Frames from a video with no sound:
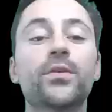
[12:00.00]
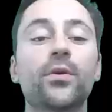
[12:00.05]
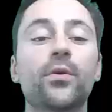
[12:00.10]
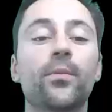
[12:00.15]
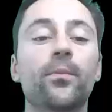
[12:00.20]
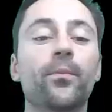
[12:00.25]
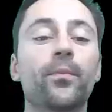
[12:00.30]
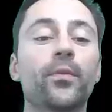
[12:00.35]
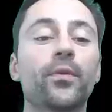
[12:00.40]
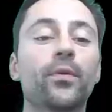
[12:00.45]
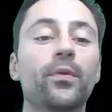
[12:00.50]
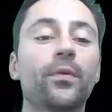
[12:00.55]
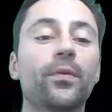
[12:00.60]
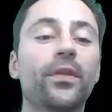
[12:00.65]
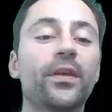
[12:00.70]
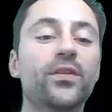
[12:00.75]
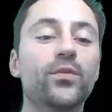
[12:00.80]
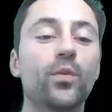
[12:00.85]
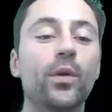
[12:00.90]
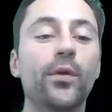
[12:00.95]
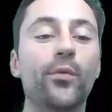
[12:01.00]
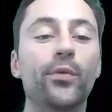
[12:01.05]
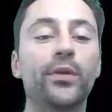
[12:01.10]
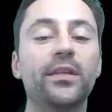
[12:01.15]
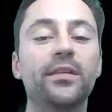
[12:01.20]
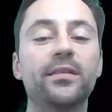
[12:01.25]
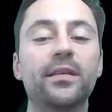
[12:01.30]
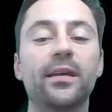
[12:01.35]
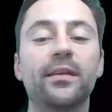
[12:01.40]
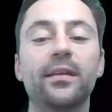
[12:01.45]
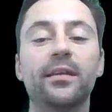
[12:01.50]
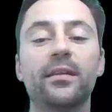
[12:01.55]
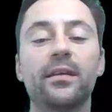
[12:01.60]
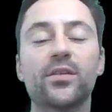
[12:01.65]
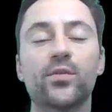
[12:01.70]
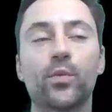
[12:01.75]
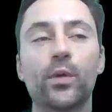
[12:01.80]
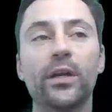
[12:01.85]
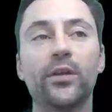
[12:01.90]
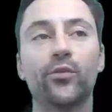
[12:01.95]
So that's why we decided
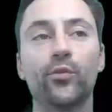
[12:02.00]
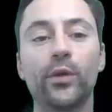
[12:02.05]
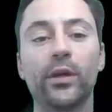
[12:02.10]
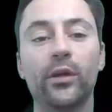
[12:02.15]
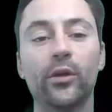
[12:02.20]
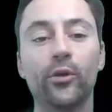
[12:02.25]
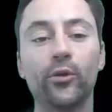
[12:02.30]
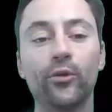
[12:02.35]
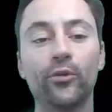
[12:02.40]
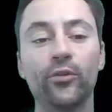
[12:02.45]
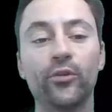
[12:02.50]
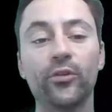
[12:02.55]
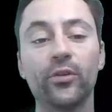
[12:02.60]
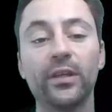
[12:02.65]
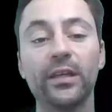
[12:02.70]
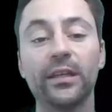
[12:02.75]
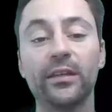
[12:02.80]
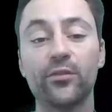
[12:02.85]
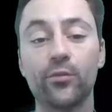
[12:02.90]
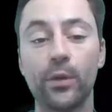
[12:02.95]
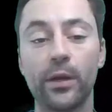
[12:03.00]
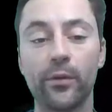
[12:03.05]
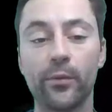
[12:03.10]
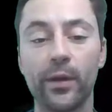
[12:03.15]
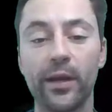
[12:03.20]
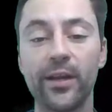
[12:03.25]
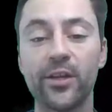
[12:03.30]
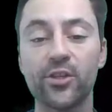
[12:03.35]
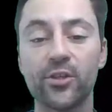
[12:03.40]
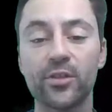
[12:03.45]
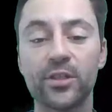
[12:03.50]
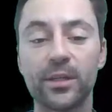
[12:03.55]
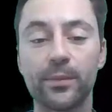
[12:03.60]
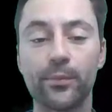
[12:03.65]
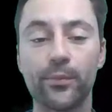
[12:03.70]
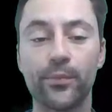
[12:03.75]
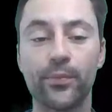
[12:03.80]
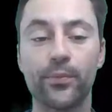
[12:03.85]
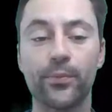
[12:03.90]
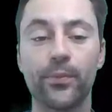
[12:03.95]
as well to include
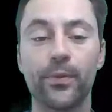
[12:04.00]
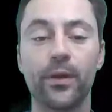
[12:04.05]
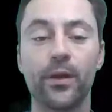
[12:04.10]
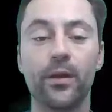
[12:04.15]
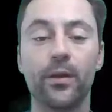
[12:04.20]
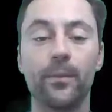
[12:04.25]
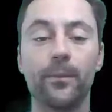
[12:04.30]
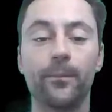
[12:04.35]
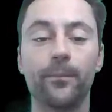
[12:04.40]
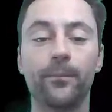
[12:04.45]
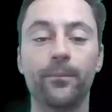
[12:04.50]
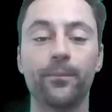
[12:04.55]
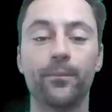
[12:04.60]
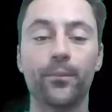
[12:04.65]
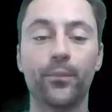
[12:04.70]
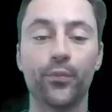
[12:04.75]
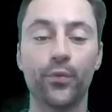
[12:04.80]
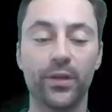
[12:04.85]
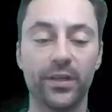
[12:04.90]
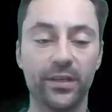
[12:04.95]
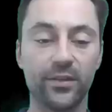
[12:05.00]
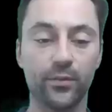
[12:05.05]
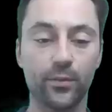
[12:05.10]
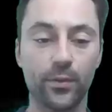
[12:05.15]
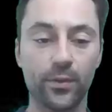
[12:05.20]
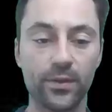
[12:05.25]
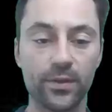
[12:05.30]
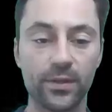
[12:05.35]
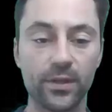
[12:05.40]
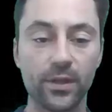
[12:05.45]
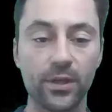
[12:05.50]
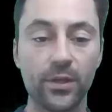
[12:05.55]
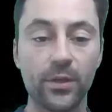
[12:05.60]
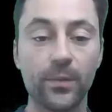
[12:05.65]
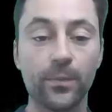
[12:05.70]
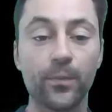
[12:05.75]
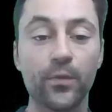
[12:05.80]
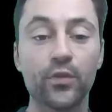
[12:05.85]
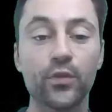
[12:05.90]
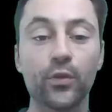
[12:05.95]
intra-relationship predictors.
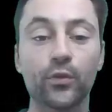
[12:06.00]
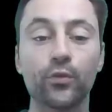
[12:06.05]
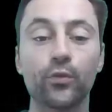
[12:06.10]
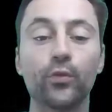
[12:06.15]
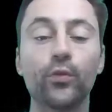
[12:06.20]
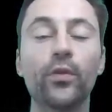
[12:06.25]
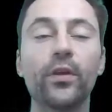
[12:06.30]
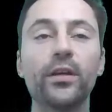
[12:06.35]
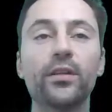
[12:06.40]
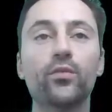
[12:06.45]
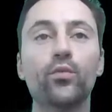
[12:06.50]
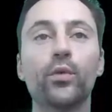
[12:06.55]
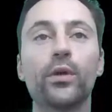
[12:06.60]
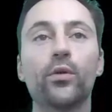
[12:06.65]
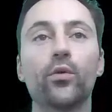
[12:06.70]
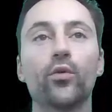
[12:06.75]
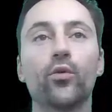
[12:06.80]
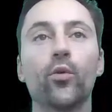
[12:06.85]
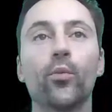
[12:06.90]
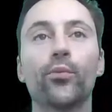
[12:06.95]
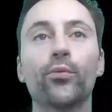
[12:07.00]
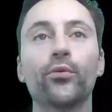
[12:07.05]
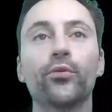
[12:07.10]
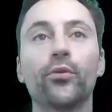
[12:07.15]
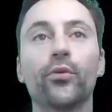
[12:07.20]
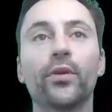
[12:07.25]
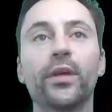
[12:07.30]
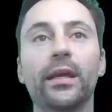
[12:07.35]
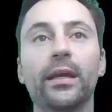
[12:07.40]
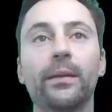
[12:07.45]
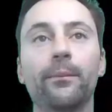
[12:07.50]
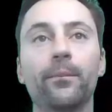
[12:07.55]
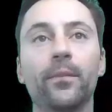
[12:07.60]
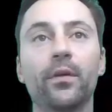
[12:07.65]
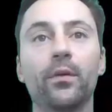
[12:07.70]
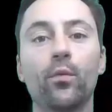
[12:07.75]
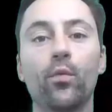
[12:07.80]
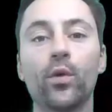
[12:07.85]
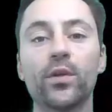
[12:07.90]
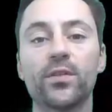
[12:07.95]
So to do that, we could compute, okay,
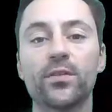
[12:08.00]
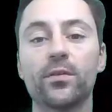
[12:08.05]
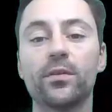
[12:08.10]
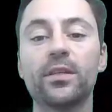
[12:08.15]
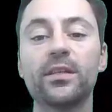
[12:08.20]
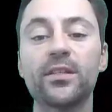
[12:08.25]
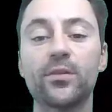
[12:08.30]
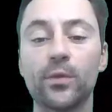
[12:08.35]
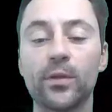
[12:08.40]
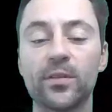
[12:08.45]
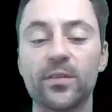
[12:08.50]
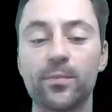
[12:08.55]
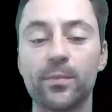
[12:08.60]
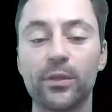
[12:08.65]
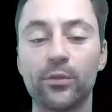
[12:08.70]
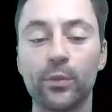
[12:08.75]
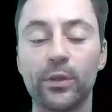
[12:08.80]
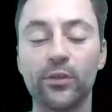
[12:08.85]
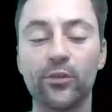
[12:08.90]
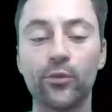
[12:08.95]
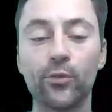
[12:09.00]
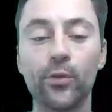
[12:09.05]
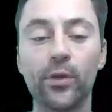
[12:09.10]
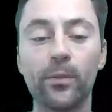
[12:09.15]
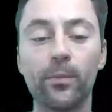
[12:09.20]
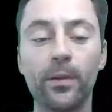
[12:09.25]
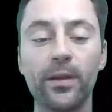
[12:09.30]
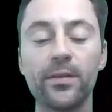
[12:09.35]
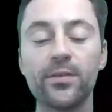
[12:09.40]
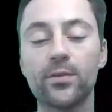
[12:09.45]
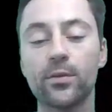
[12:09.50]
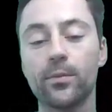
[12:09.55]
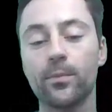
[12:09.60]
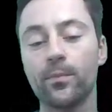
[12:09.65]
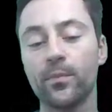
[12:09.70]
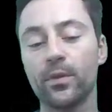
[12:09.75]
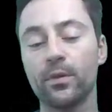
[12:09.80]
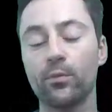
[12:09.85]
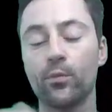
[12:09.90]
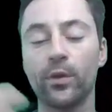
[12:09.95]
what's the distance between two airplanes? So
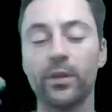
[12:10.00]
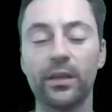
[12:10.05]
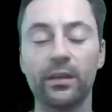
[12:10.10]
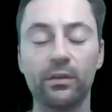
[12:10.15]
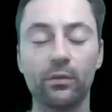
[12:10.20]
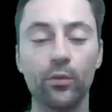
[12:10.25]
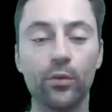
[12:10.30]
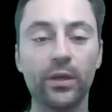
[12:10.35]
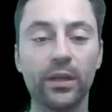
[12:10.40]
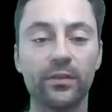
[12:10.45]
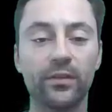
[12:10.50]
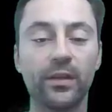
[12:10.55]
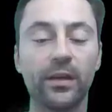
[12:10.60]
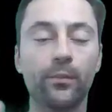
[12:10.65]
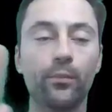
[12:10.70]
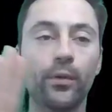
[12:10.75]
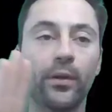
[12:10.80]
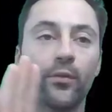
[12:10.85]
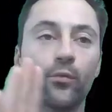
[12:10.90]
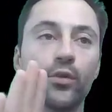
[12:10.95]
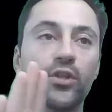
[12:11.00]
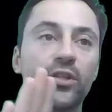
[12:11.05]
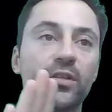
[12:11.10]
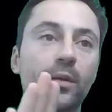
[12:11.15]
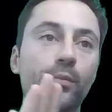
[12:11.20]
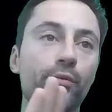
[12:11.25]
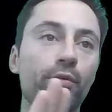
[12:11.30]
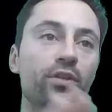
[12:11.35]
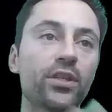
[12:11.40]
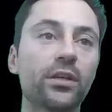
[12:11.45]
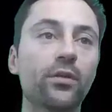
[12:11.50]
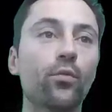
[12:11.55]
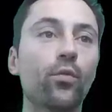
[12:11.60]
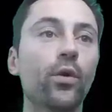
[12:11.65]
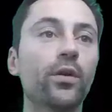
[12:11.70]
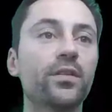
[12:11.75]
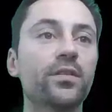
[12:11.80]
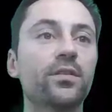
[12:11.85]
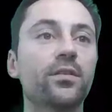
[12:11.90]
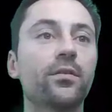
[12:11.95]
when I look at the airplane which is approaching,
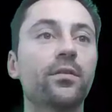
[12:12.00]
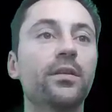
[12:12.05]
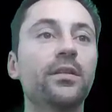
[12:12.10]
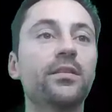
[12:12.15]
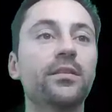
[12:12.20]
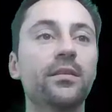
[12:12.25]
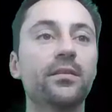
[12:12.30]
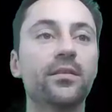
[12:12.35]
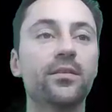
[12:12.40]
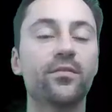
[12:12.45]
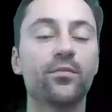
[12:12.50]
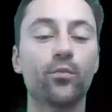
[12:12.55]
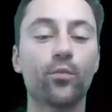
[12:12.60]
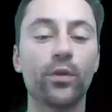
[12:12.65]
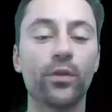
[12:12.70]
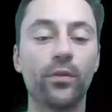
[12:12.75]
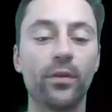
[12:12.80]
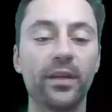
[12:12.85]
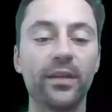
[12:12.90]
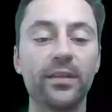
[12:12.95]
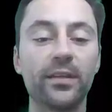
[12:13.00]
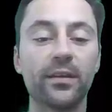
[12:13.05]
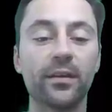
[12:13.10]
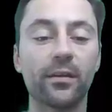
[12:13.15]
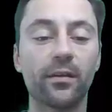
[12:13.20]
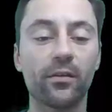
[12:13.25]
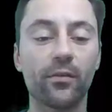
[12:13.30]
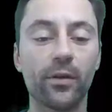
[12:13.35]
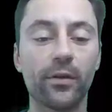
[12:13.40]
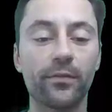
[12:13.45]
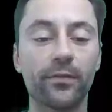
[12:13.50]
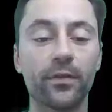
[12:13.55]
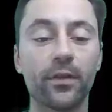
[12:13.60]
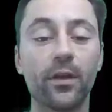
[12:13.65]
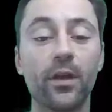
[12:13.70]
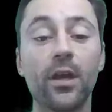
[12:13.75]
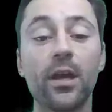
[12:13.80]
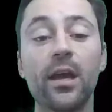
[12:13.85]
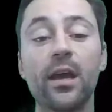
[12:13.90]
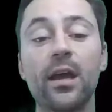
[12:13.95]
what's the distance with the leading aircraft?
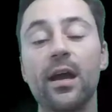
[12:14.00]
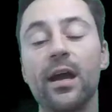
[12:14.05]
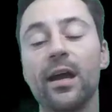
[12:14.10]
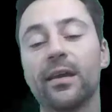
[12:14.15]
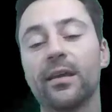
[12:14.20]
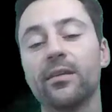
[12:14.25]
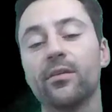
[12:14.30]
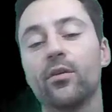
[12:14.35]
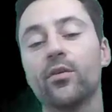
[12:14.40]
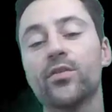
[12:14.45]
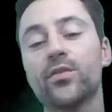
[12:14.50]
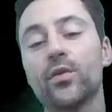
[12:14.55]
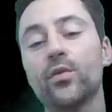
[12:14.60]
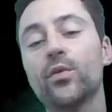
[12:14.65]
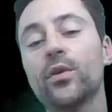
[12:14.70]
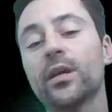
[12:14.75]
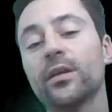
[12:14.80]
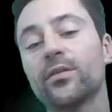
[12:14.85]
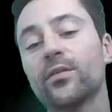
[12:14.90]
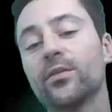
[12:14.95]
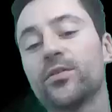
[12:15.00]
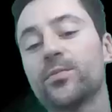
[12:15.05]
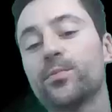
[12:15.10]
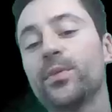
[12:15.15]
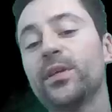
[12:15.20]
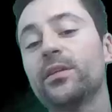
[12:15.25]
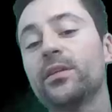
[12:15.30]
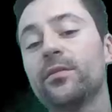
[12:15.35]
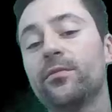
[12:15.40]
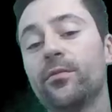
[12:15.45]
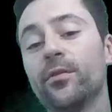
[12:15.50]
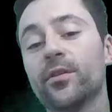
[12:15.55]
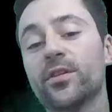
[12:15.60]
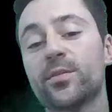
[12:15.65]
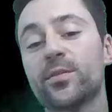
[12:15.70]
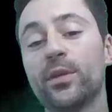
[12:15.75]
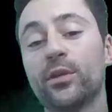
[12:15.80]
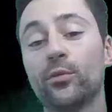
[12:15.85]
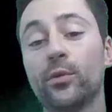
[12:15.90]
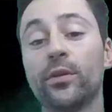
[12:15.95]
I can also look at the speed
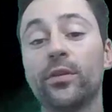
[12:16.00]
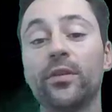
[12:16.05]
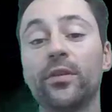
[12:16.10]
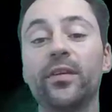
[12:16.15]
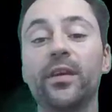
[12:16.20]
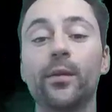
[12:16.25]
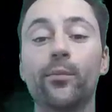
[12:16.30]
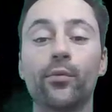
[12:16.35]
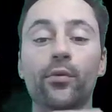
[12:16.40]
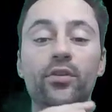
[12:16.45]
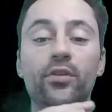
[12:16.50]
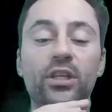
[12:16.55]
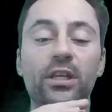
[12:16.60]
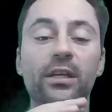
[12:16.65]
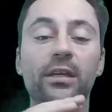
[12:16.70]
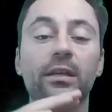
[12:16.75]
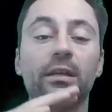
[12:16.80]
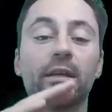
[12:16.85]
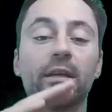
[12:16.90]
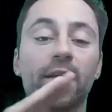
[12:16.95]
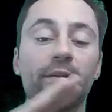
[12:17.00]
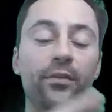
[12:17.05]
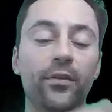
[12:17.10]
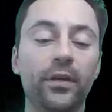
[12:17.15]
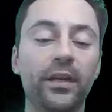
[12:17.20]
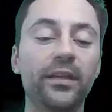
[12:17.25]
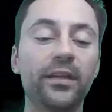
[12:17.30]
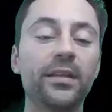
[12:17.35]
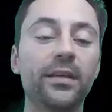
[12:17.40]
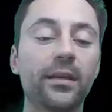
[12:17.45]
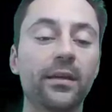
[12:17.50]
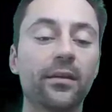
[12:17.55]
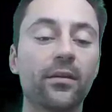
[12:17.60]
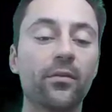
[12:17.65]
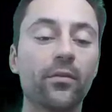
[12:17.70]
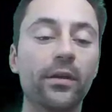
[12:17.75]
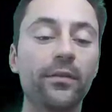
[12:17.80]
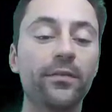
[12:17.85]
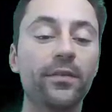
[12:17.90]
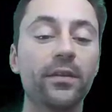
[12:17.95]
difference between the approaching and the leading
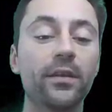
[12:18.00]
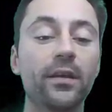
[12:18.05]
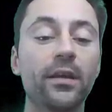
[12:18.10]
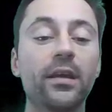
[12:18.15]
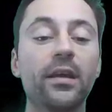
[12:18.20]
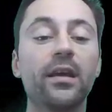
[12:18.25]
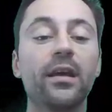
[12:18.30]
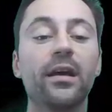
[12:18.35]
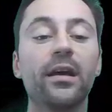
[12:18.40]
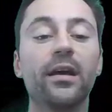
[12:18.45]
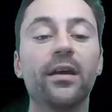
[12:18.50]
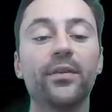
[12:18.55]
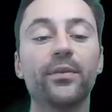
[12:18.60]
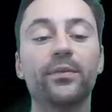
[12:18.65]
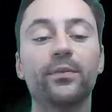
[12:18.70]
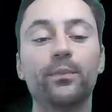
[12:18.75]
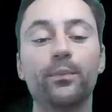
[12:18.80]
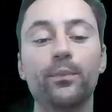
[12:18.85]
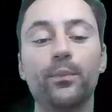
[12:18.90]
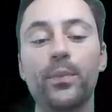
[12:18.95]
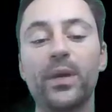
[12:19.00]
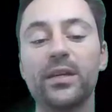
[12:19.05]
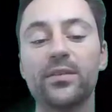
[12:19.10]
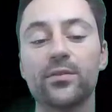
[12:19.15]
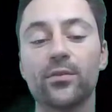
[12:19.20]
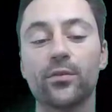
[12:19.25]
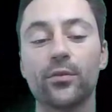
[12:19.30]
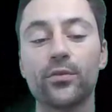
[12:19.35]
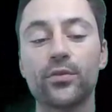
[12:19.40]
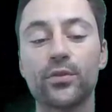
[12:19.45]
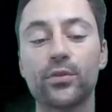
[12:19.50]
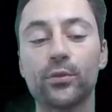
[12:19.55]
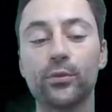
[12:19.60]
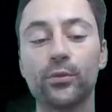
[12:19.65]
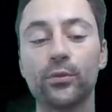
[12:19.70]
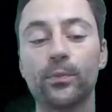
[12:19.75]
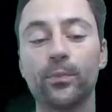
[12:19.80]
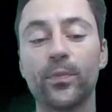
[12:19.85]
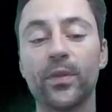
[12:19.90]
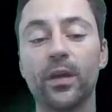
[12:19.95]
aircraft. And based on those
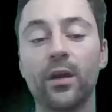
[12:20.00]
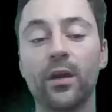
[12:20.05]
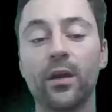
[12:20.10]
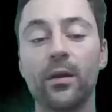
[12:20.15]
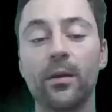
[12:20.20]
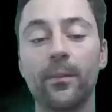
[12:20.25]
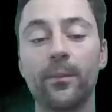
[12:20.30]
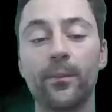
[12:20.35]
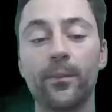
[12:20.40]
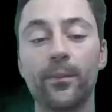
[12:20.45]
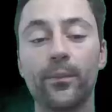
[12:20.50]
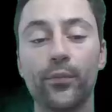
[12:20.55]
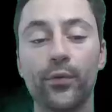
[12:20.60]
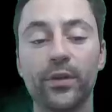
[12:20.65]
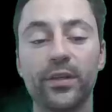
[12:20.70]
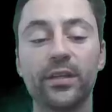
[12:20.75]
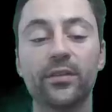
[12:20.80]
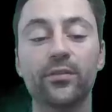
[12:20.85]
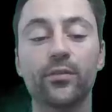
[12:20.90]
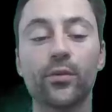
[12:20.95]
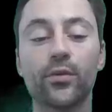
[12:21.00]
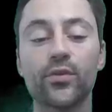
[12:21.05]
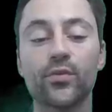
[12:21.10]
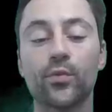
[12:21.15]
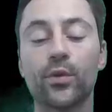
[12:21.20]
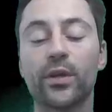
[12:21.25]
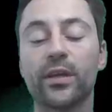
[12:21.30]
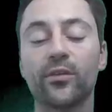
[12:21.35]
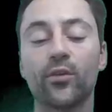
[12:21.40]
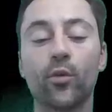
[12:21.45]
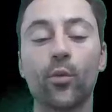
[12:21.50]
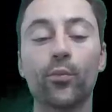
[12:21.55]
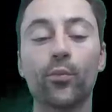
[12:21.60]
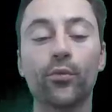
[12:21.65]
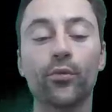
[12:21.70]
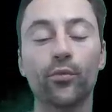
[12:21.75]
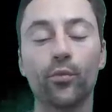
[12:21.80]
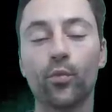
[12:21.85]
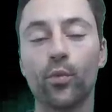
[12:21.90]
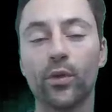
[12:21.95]
two predictors, we can
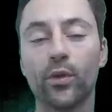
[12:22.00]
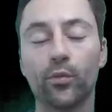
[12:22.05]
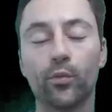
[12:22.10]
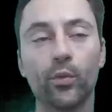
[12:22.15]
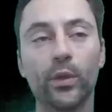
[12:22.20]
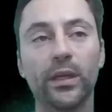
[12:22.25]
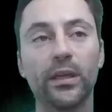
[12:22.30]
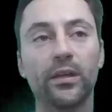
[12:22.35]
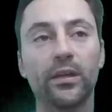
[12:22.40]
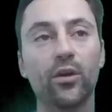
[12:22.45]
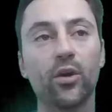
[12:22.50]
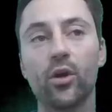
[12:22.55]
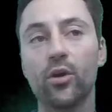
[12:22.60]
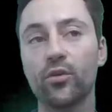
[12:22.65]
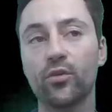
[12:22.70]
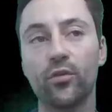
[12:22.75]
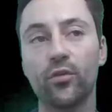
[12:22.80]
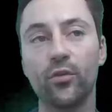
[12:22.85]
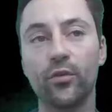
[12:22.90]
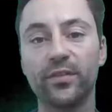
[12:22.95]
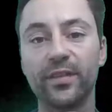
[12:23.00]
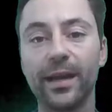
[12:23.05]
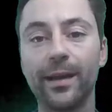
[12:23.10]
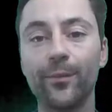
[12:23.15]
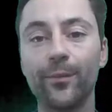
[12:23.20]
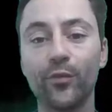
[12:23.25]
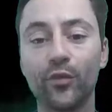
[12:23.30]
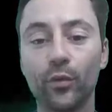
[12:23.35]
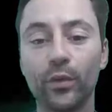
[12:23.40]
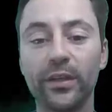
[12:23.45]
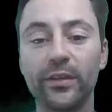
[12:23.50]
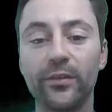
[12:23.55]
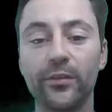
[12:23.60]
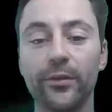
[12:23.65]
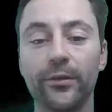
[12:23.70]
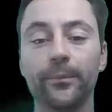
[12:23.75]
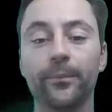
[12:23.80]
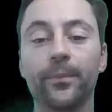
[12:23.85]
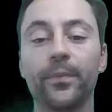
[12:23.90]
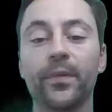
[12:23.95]
compute what we call the time to
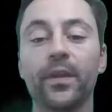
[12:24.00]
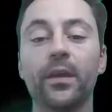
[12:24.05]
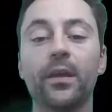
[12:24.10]
leader.